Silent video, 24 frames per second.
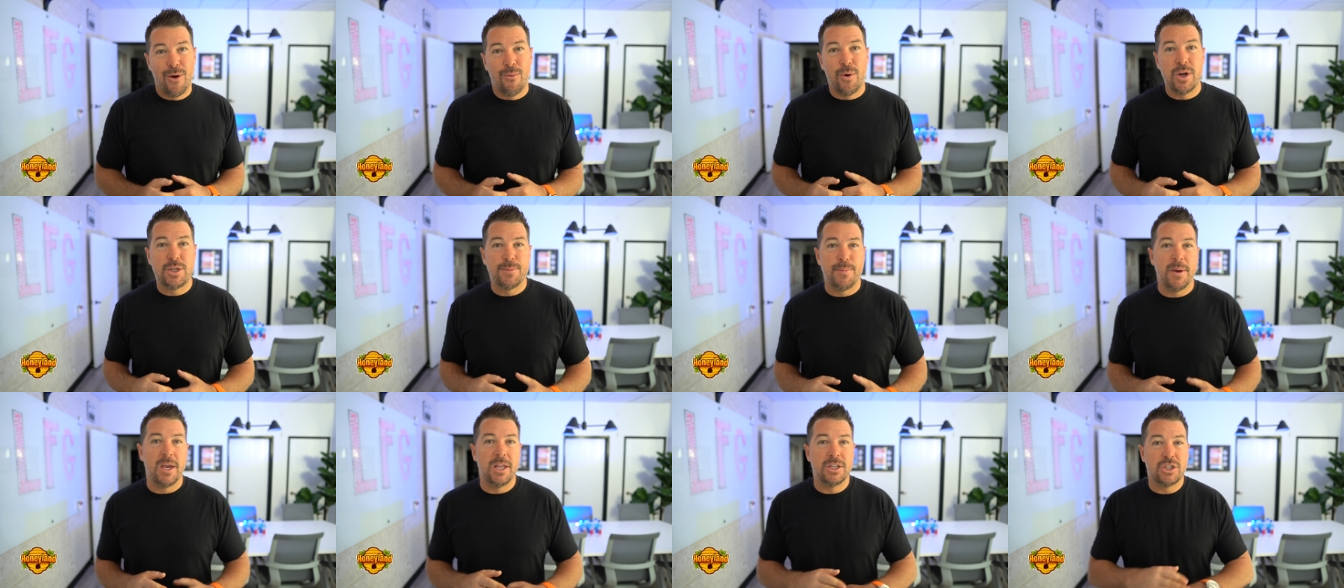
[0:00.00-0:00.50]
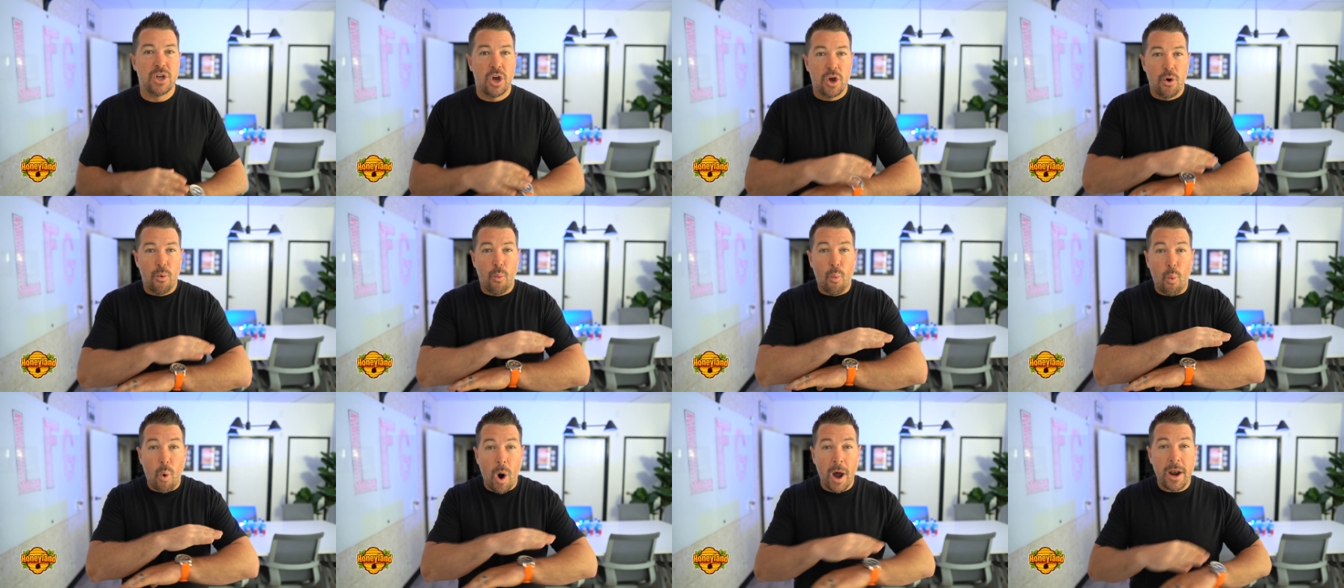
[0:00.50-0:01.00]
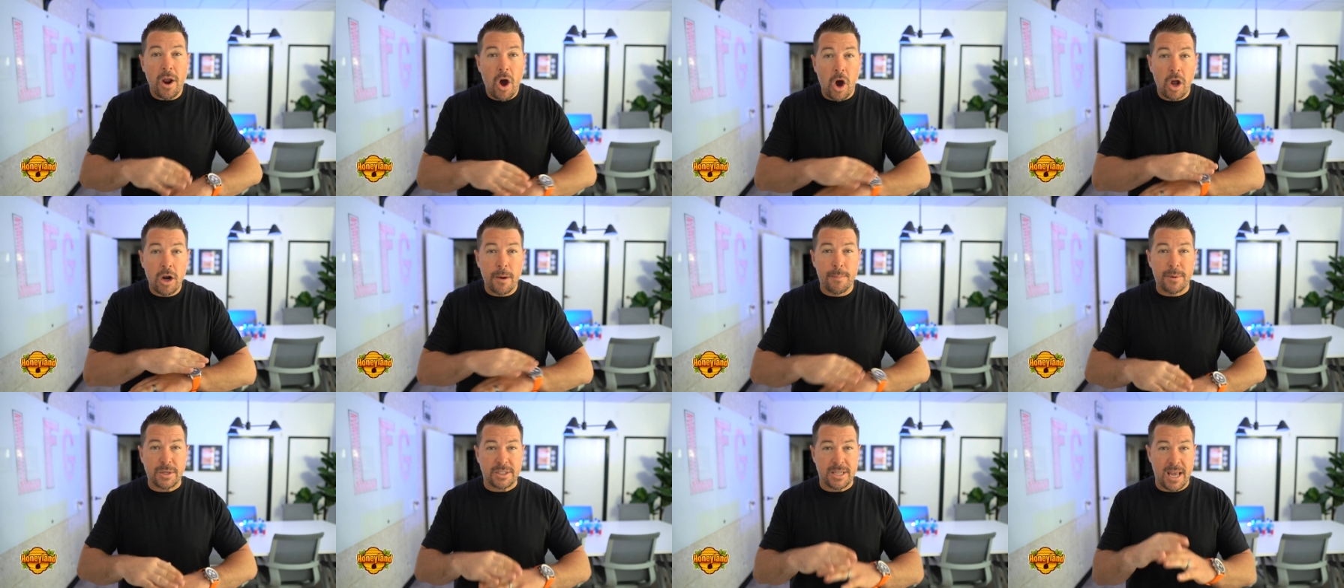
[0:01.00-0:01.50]
which means
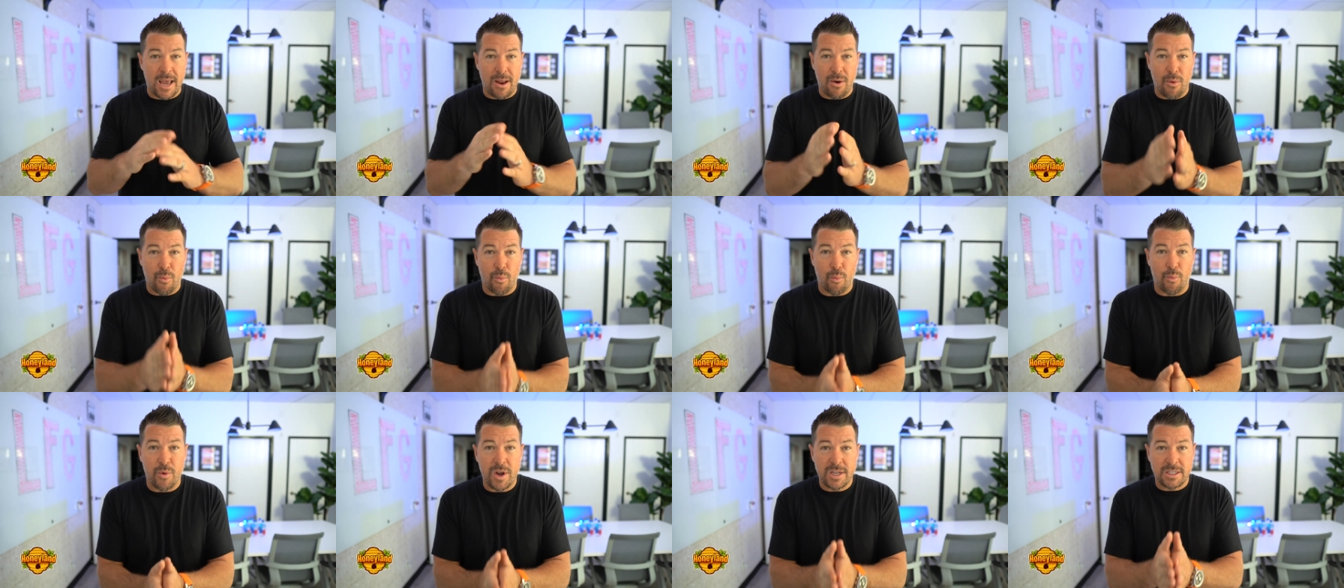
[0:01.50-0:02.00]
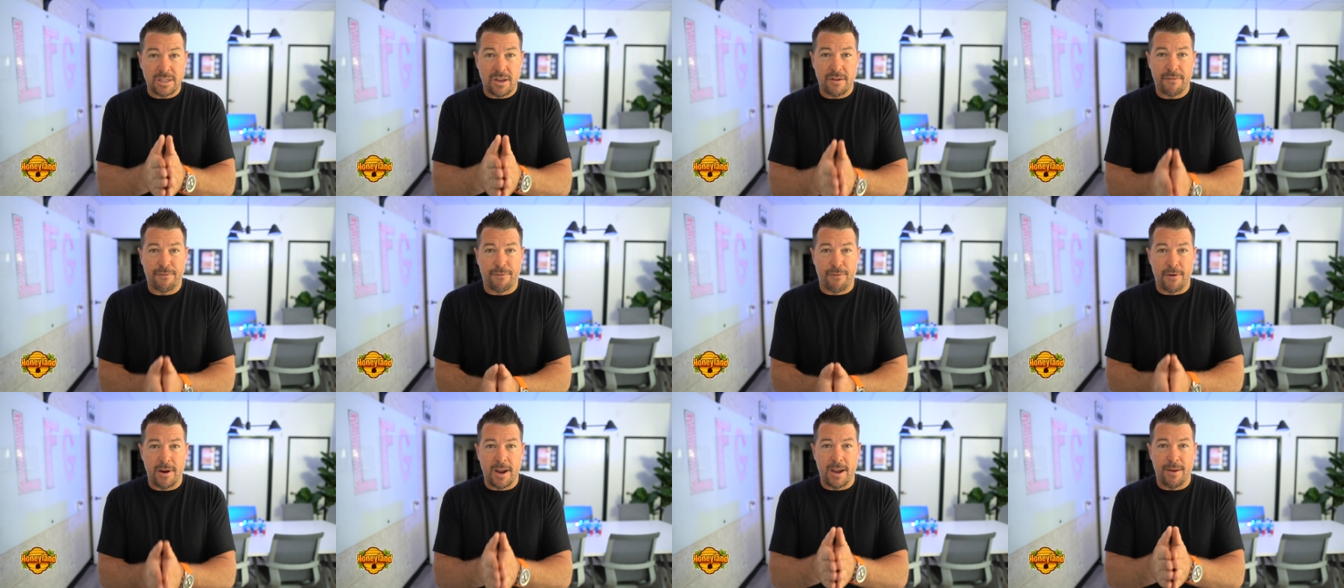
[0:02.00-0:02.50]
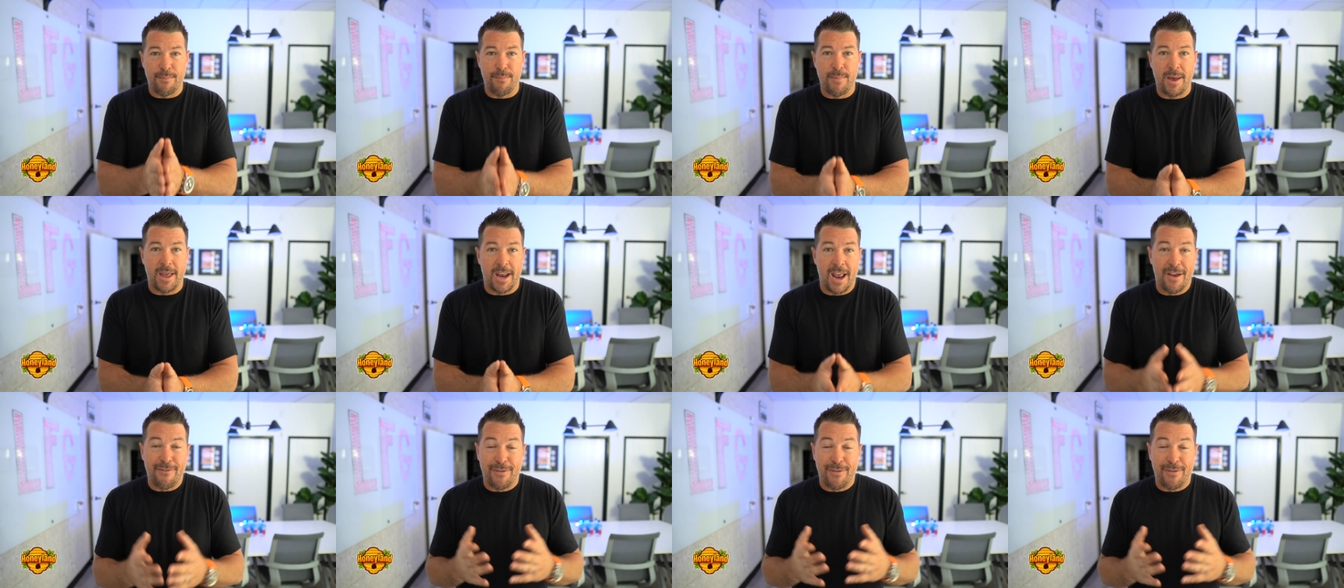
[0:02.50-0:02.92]
100% risk-free mint.